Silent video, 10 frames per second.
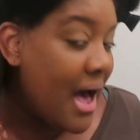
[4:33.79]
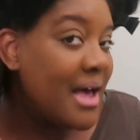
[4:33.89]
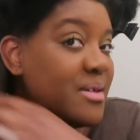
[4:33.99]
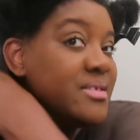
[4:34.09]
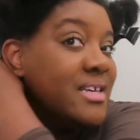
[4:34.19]
I
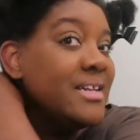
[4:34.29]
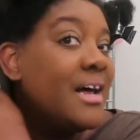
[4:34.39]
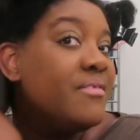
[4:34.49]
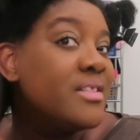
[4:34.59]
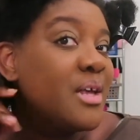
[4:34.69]
used to
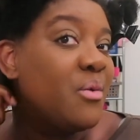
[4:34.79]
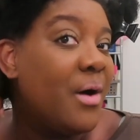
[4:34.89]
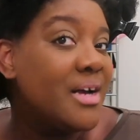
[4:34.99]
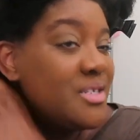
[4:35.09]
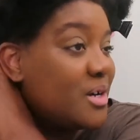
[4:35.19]
never think
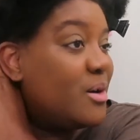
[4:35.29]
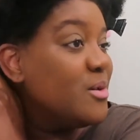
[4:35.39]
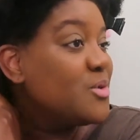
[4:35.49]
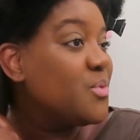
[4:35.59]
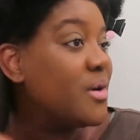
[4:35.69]
wash and
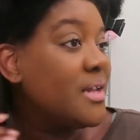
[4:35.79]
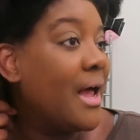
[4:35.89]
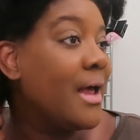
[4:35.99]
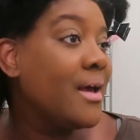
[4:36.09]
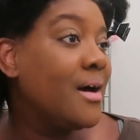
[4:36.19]
goes were
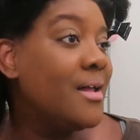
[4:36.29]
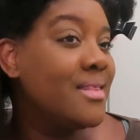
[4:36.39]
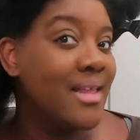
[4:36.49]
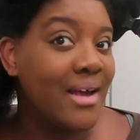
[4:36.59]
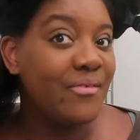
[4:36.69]
like a
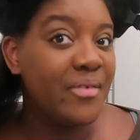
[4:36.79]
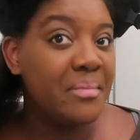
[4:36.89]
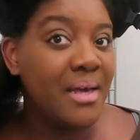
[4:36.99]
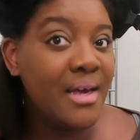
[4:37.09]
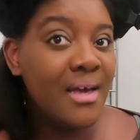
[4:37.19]
thing for
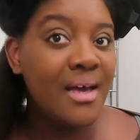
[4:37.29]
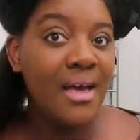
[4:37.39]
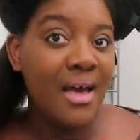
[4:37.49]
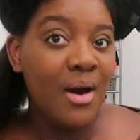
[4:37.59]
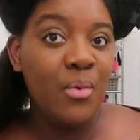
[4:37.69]
me
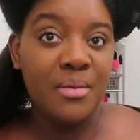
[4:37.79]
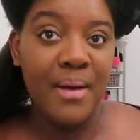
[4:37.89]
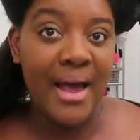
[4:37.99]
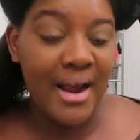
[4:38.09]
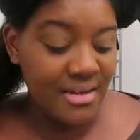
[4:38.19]
with
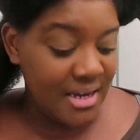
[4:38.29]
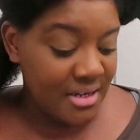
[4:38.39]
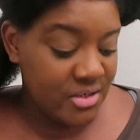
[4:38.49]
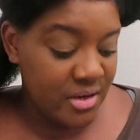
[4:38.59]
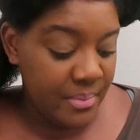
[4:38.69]
my hair
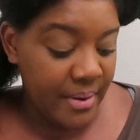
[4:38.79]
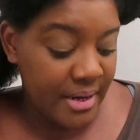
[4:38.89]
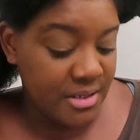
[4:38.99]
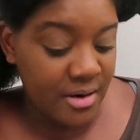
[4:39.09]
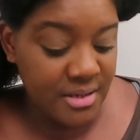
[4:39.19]
texture,
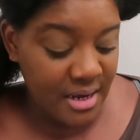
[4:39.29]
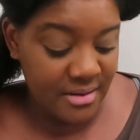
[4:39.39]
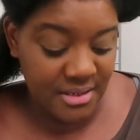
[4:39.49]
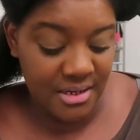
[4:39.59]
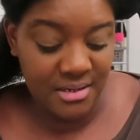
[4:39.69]
but it turns
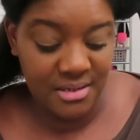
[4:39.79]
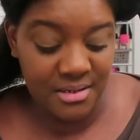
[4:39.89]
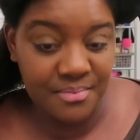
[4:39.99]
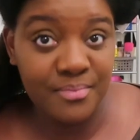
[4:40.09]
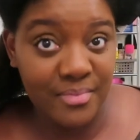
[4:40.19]
out, sis,
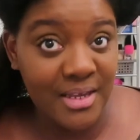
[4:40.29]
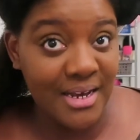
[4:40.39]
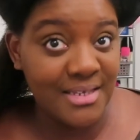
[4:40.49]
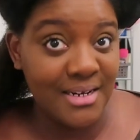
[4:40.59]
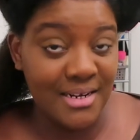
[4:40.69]

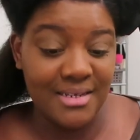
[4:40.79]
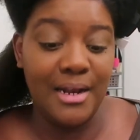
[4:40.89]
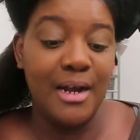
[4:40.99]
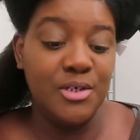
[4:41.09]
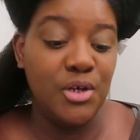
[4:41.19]
yes it is,
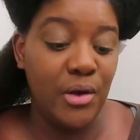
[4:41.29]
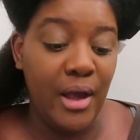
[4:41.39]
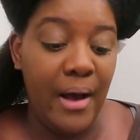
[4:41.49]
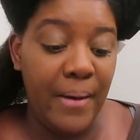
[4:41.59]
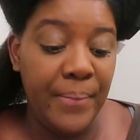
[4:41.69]
and I'll show
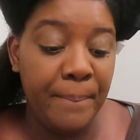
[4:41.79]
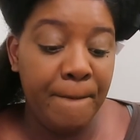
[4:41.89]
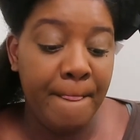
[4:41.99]
y'all